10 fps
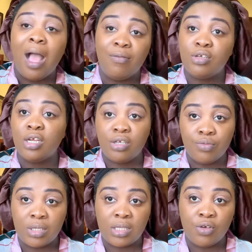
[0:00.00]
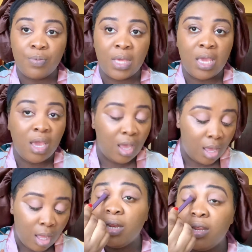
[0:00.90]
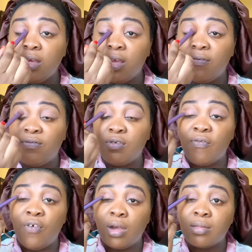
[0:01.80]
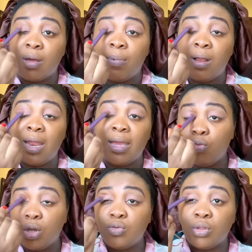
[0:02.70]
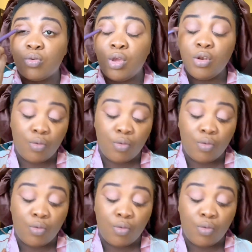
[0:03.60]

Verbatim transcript: i'm sure she will still be here they didn't give two fucks about like what was going